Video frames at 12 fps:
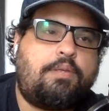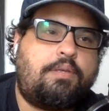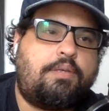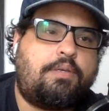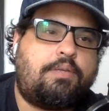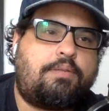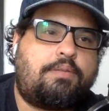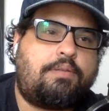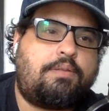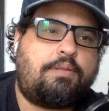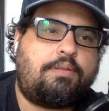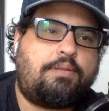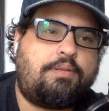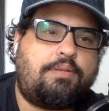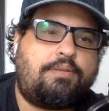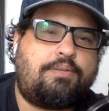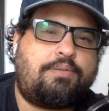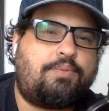it's
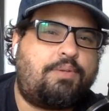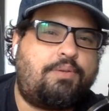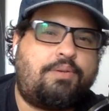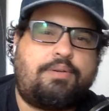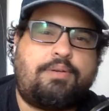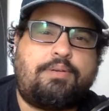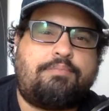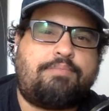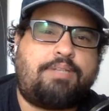just when you're